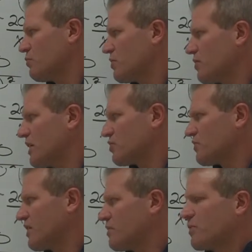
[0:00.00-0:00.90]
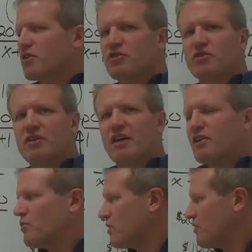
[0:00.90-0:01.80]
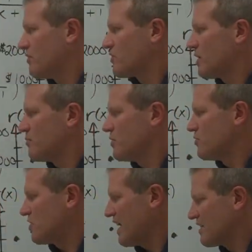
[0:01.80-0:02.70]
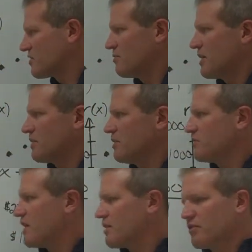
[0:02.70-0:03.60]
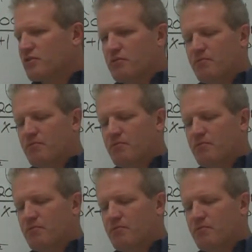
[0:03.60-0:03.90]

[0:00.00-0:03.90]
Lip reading: we could actually find the marginal, derivatives can be used to estimate these values.